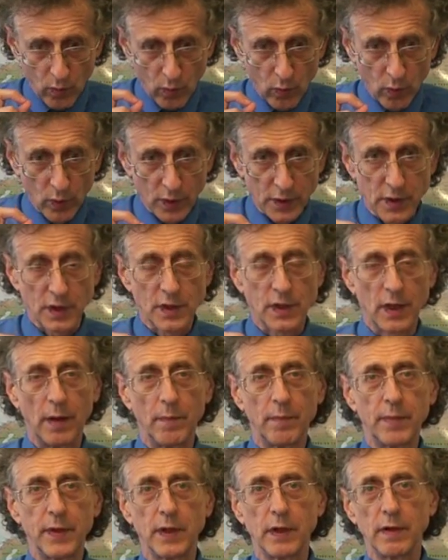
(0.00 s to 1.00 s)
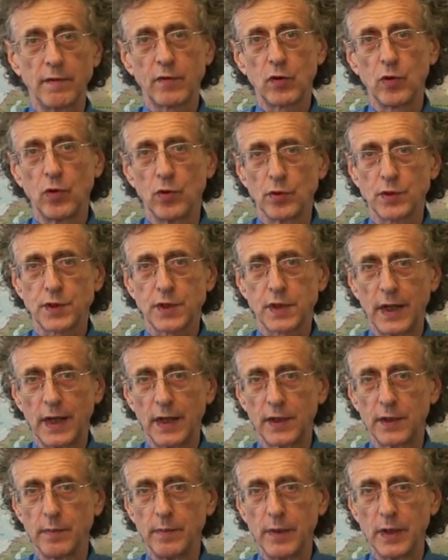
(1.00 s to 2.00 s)
which is something, of course,
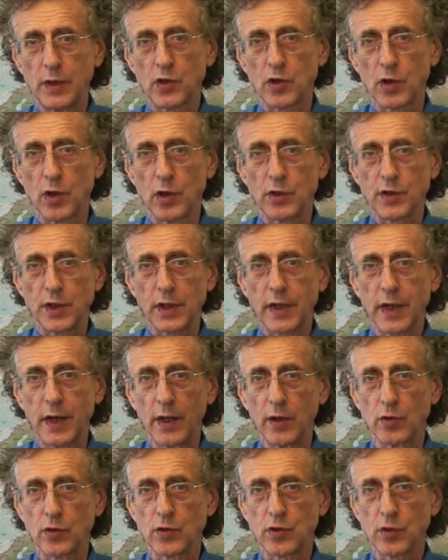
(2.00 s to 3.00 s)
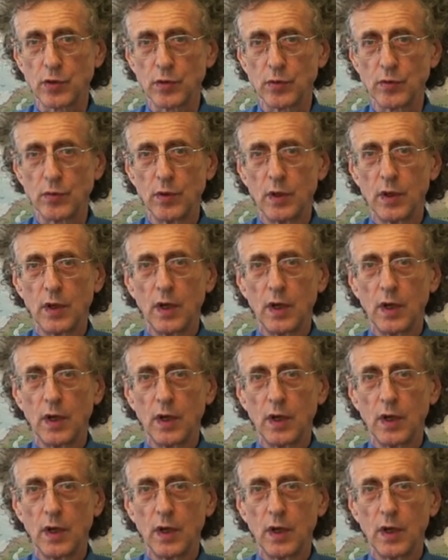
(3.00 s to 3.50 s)
standard meteorology cannot do.